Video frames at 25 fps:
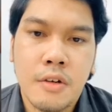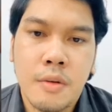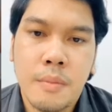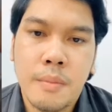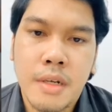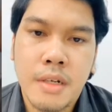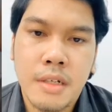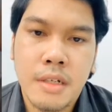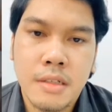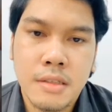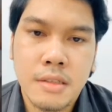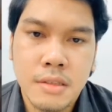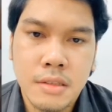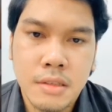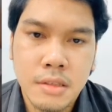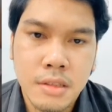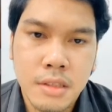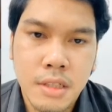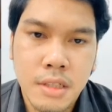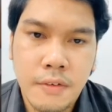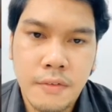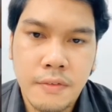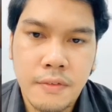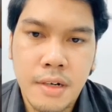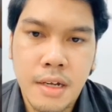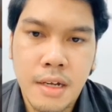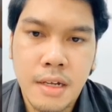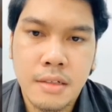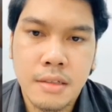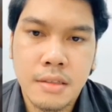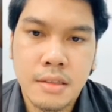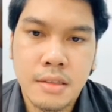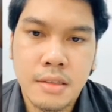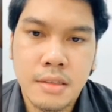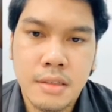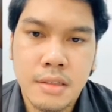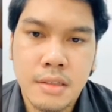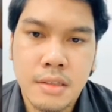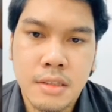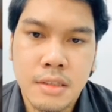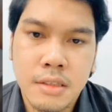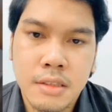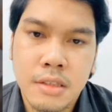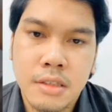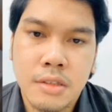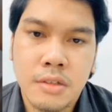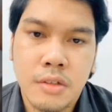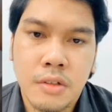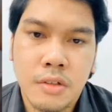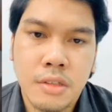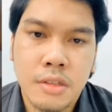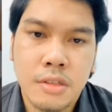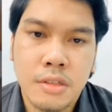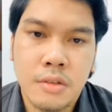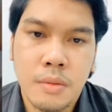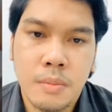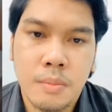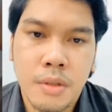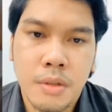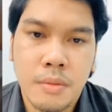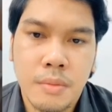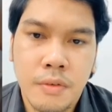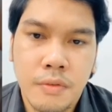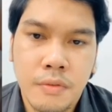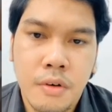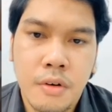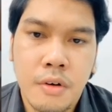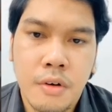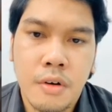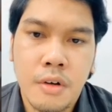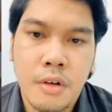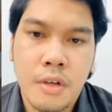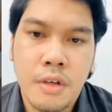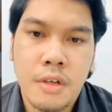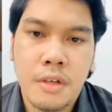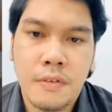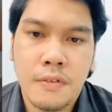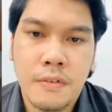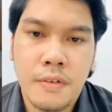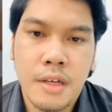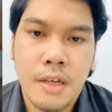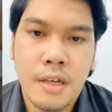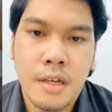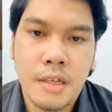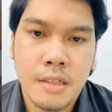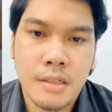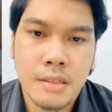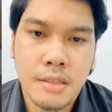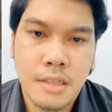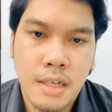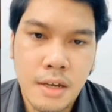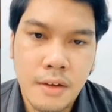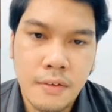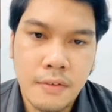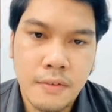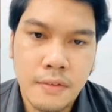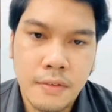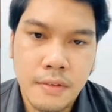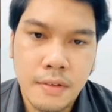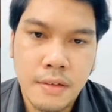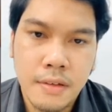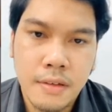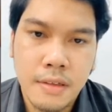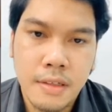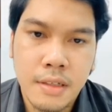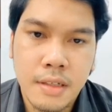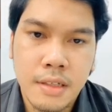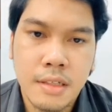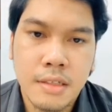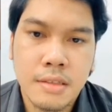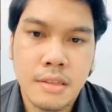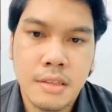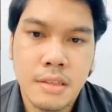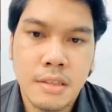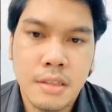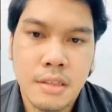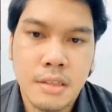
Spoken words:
Not many researchers have done the research on this topic before. If there is it is